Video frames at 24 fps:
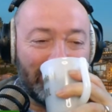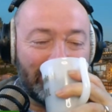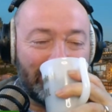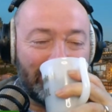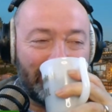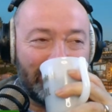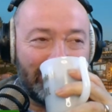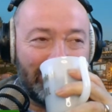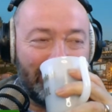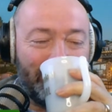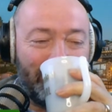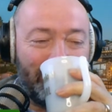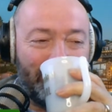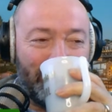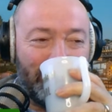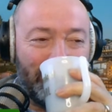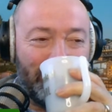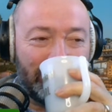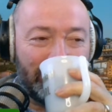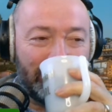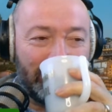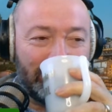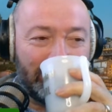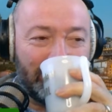So a sip of
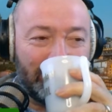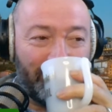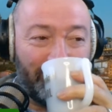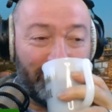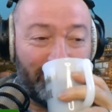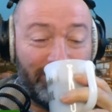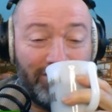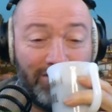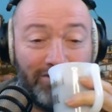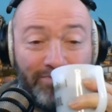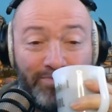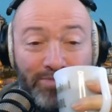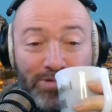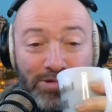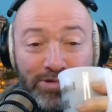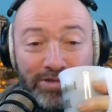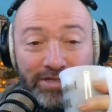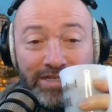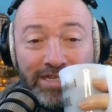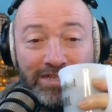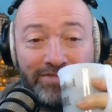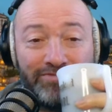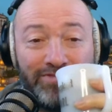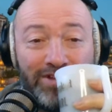Portuguese coffee. I've got
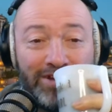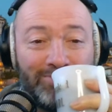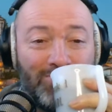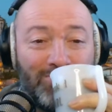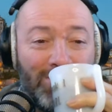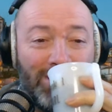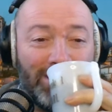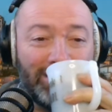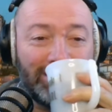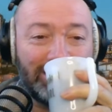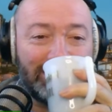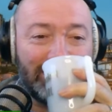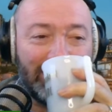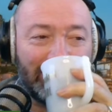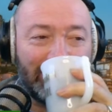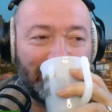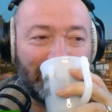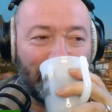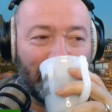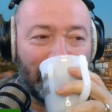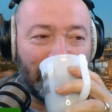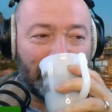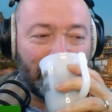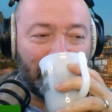Portuguese red wine standing
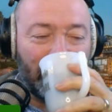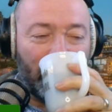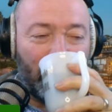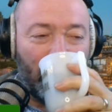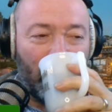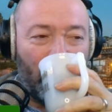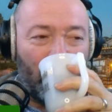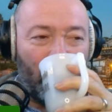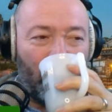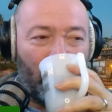by as well.